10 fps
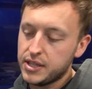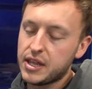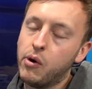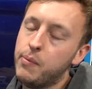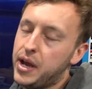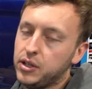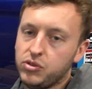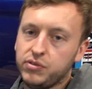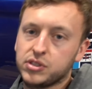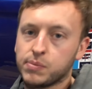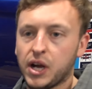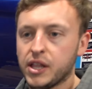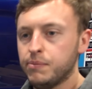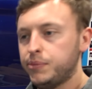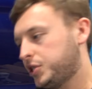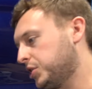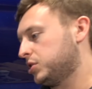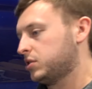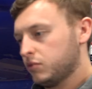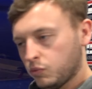they won't be able to supply them
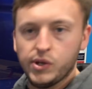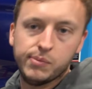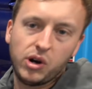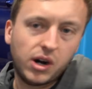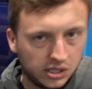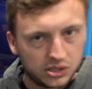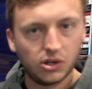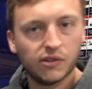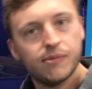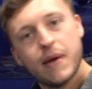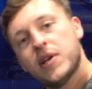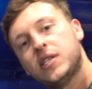because we bought our stock from M8C.